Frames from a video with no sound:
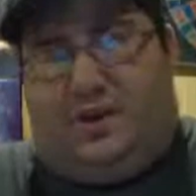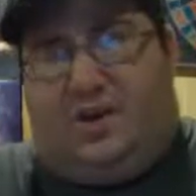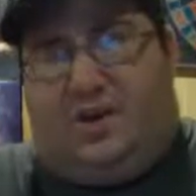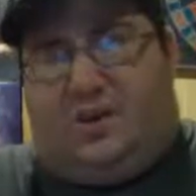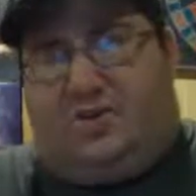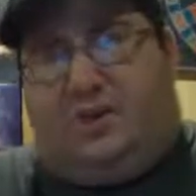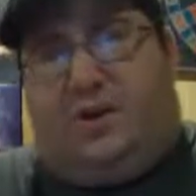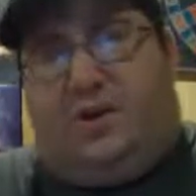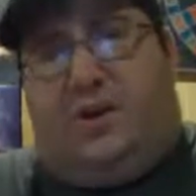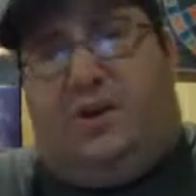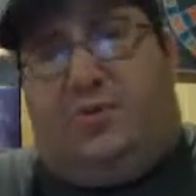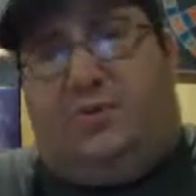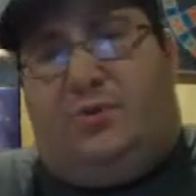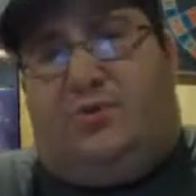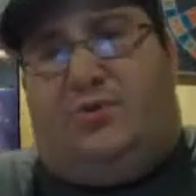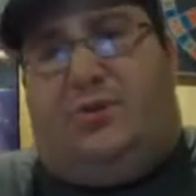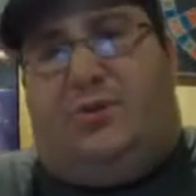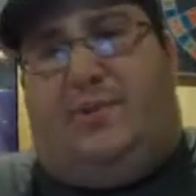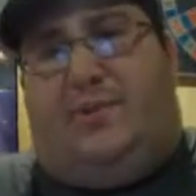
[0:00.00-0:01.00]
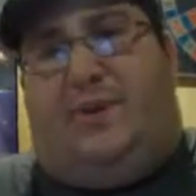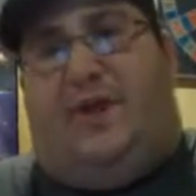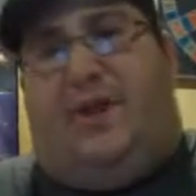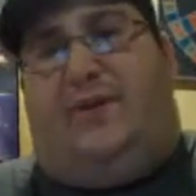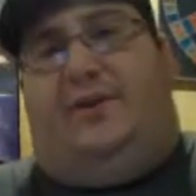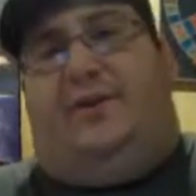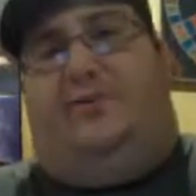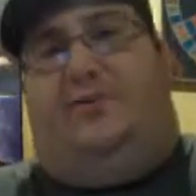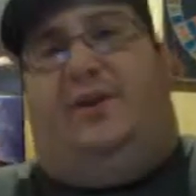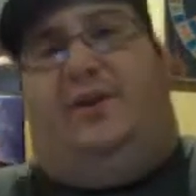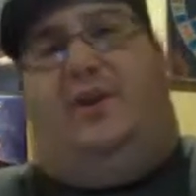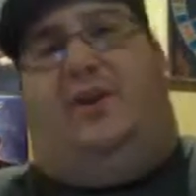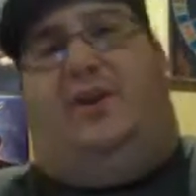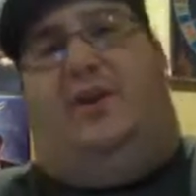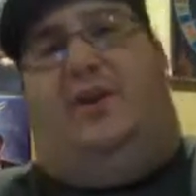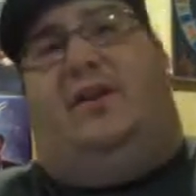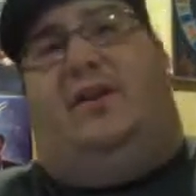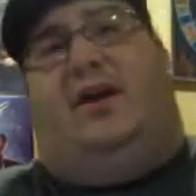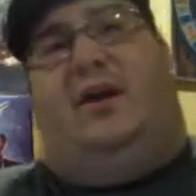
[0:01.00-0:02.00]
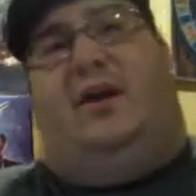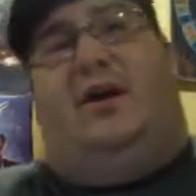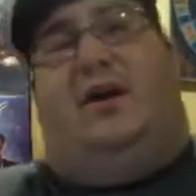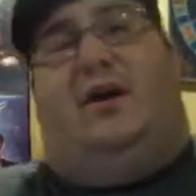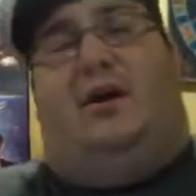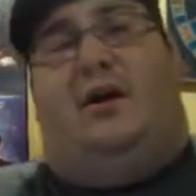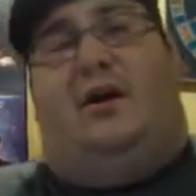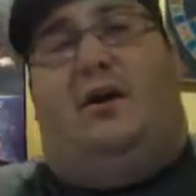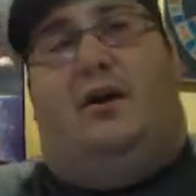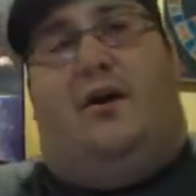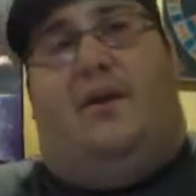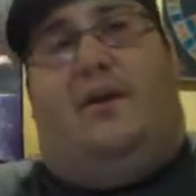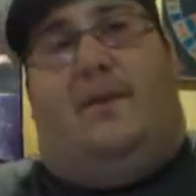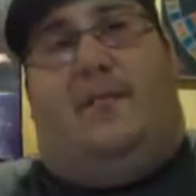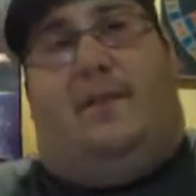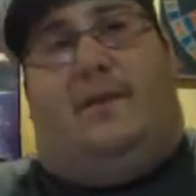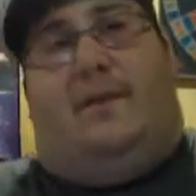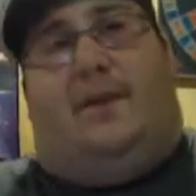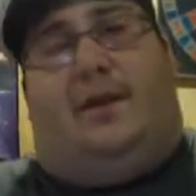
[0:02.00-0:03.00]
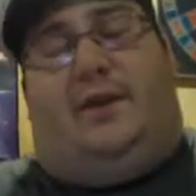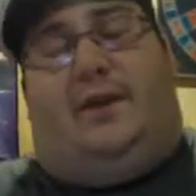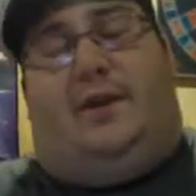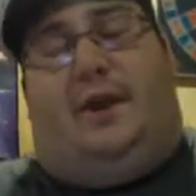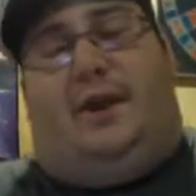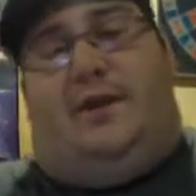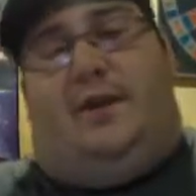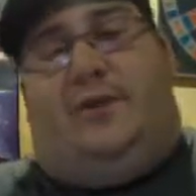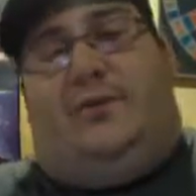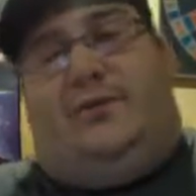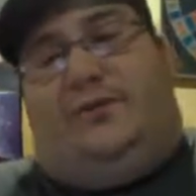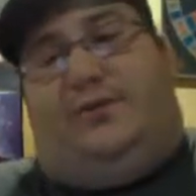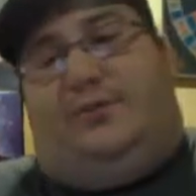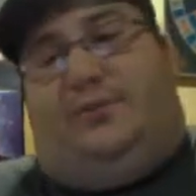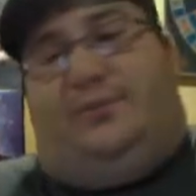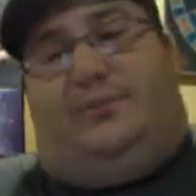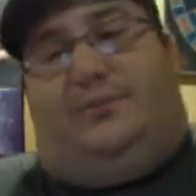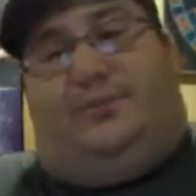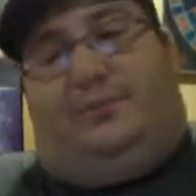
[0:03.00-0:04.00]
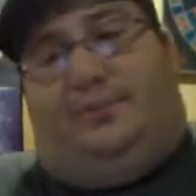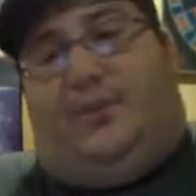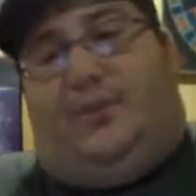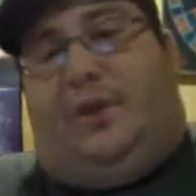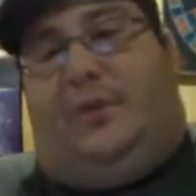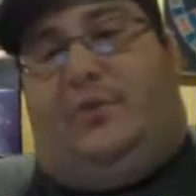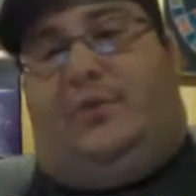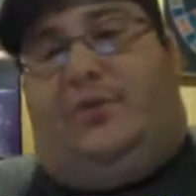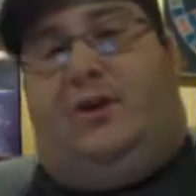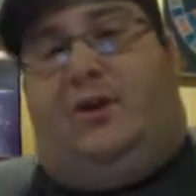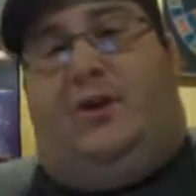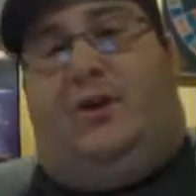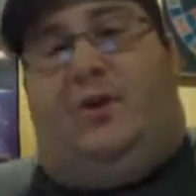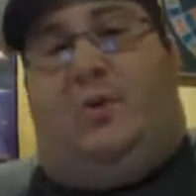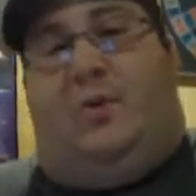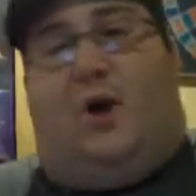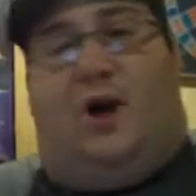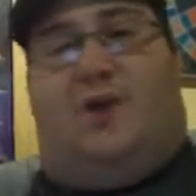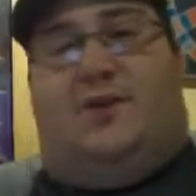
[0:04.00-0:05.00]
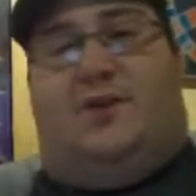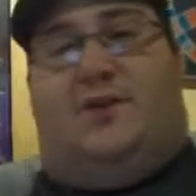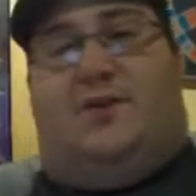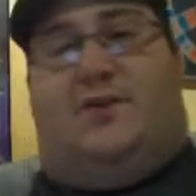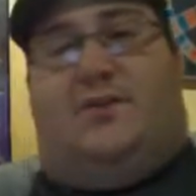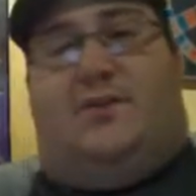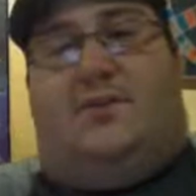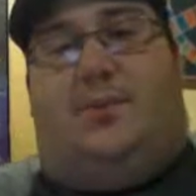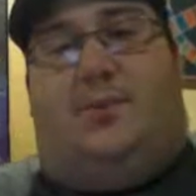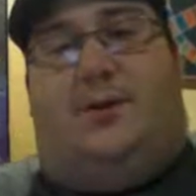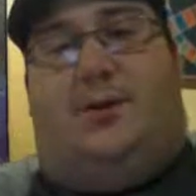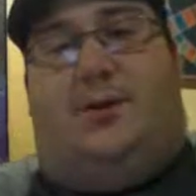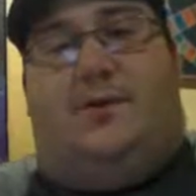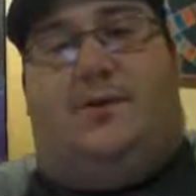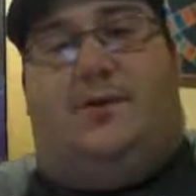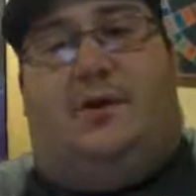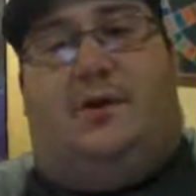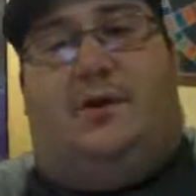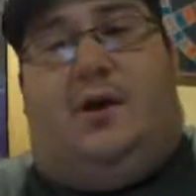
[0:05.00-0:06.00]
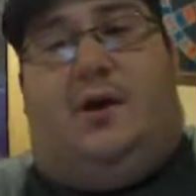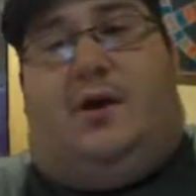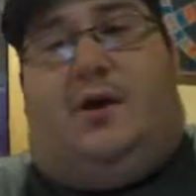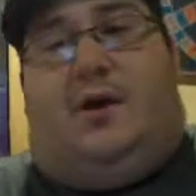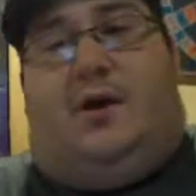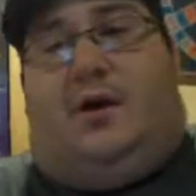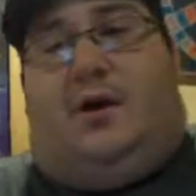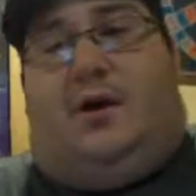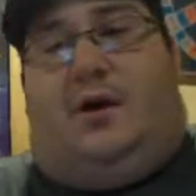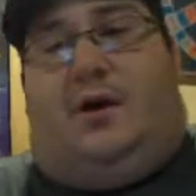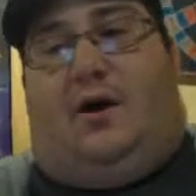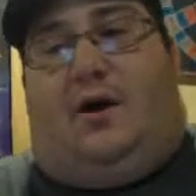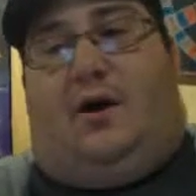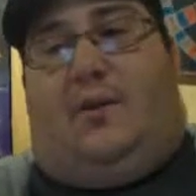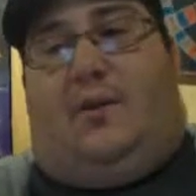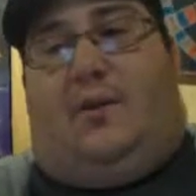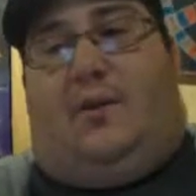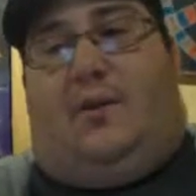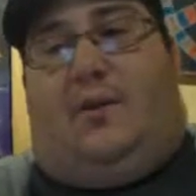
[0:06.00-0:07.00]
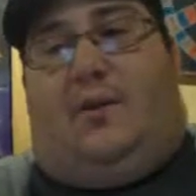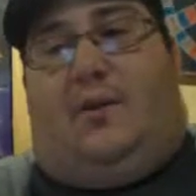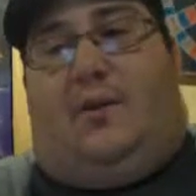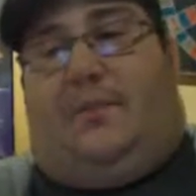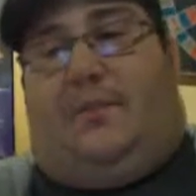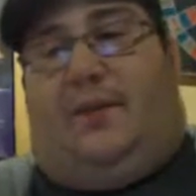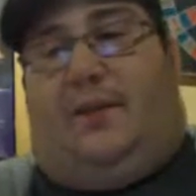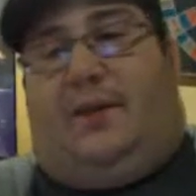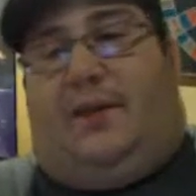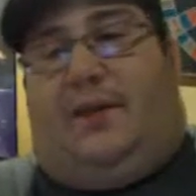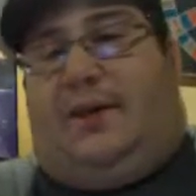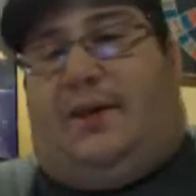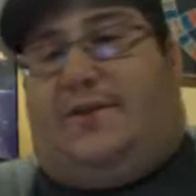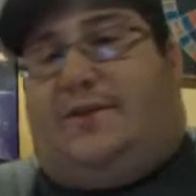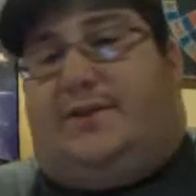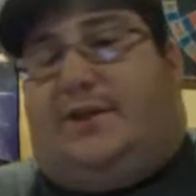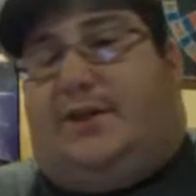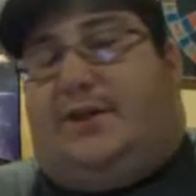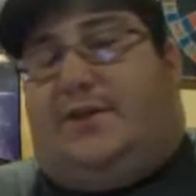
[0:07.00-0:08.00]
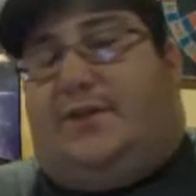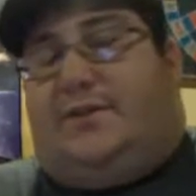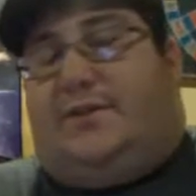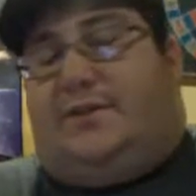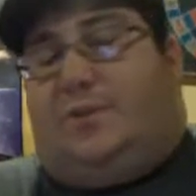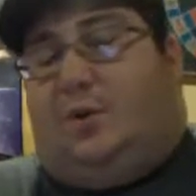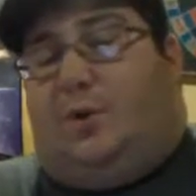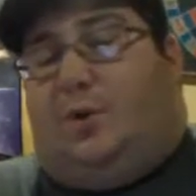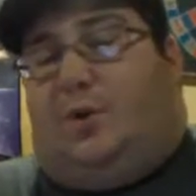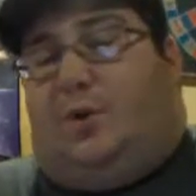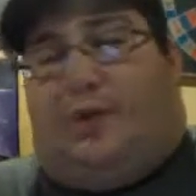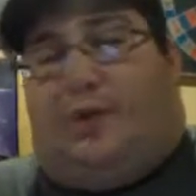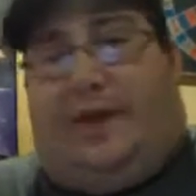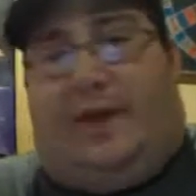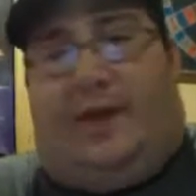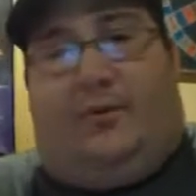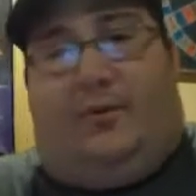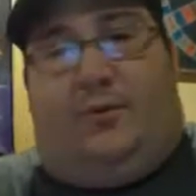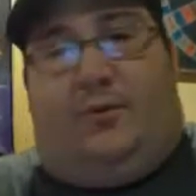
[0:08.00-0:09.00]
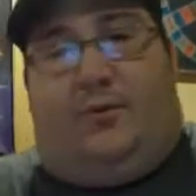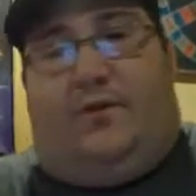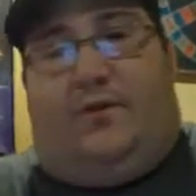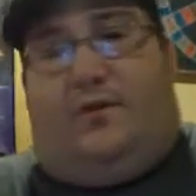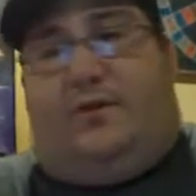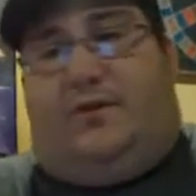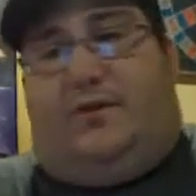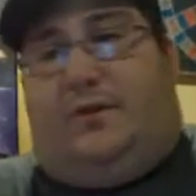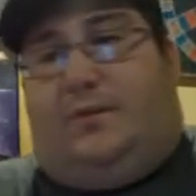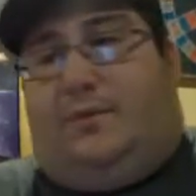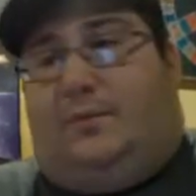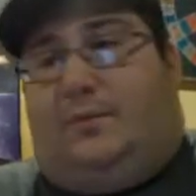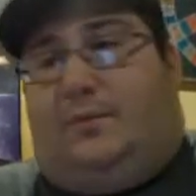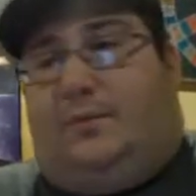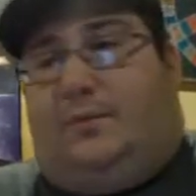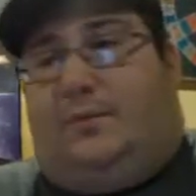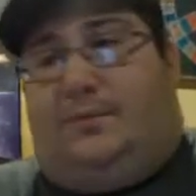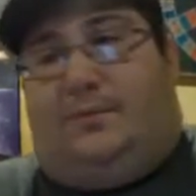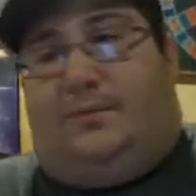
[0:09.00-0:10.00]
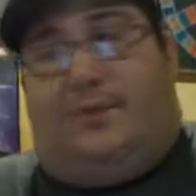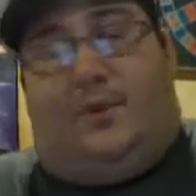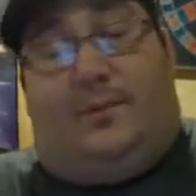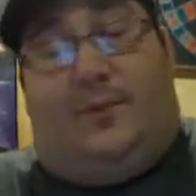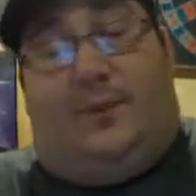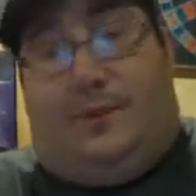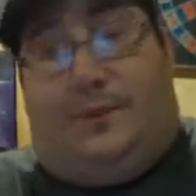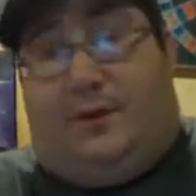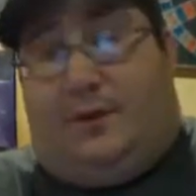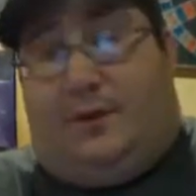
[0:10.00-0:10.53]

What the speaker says: storyline was really badly written like that. It was hard to watch on some points. Uh, but like I said, it's one of those movies. So some people are